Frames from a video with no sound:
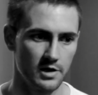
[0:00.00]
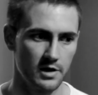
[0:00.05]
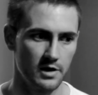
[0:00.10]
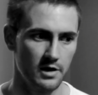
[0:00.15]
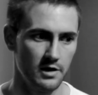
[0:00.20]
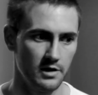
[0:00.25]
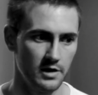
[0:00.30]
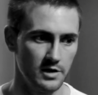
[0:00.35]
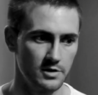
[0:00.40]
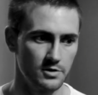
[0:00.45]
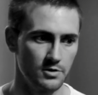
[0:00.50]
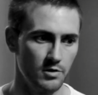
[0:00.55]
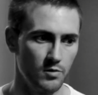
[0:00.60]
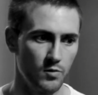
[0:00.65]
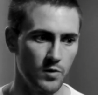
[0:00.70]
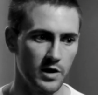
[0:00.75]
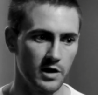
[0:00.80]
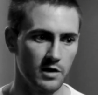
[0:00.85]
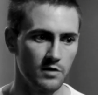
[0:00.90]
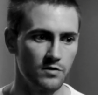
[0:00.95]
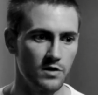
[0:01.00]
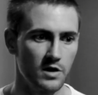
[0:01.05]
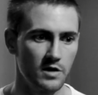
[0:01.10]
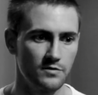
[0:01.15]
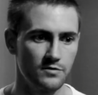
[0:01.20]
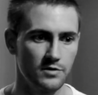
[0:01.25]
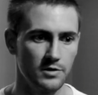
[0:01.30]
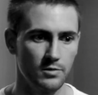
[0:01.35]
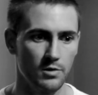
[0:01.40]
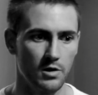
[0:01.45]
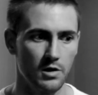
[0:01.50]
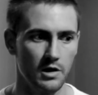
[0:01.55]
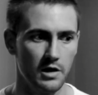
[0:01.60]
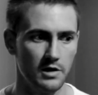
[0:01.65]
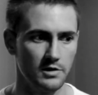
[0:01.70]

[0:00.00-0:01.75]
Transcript: Uh, he's doing Wendler five three one.